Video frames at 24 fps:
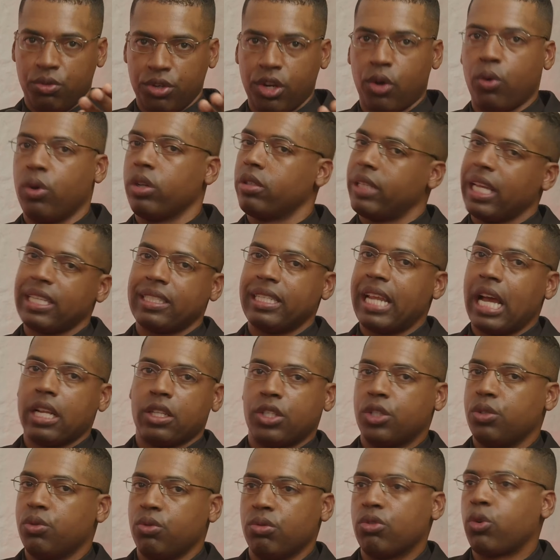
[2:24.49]
know that's not
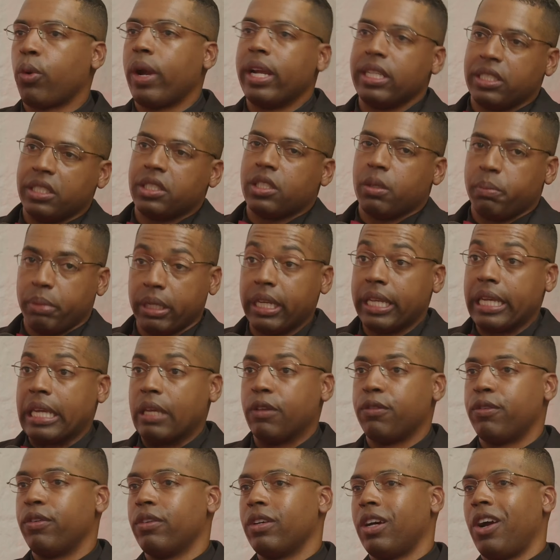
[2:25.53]
too crazy to
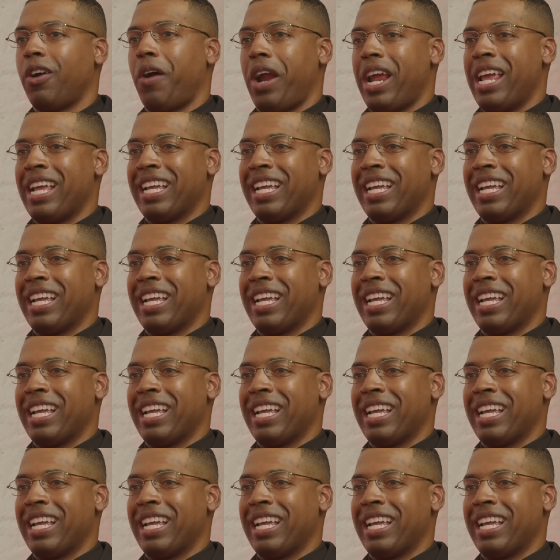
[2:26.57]
believe, all right?